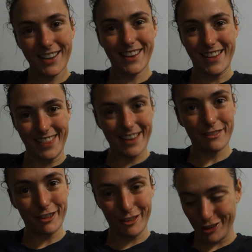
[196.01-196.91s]
and
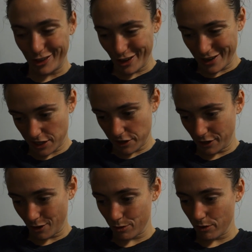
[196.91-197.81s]
thankfully for you guys, I only
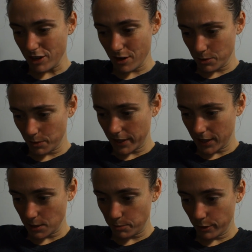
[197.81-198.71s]
go 3 times a week
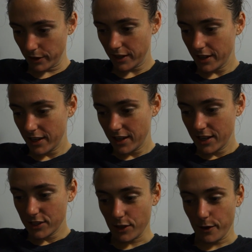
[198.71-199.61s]
at this point.
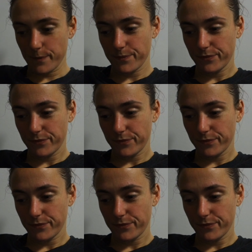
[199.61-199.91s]
So,